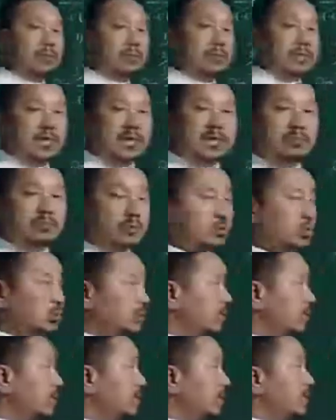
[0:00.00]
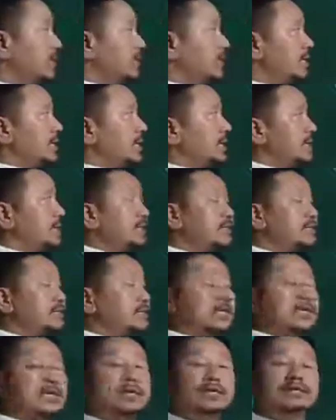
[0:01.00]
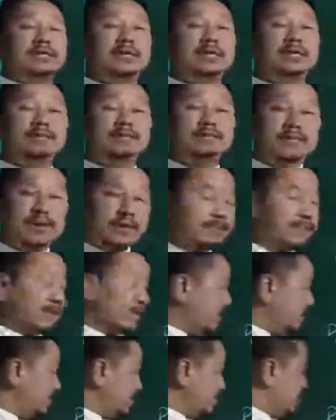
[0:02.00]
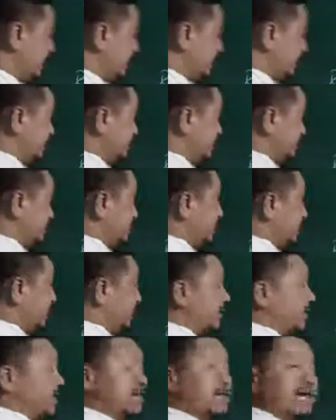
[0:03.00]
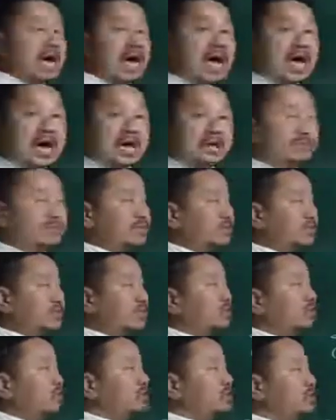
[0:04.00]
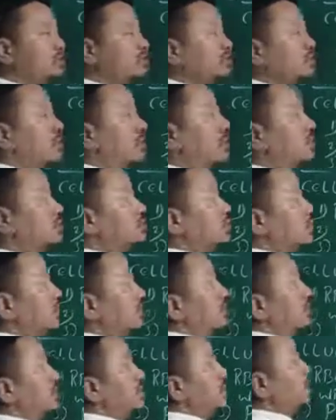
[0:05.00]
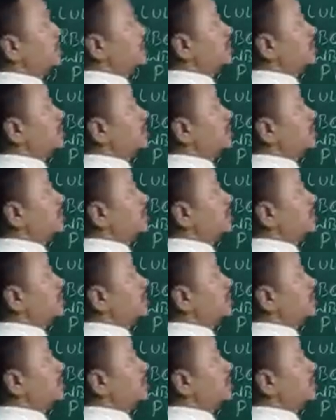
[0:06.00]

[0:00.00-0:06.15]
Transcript: Okay, hemoglobin is the pigment present there in RBC, which is also called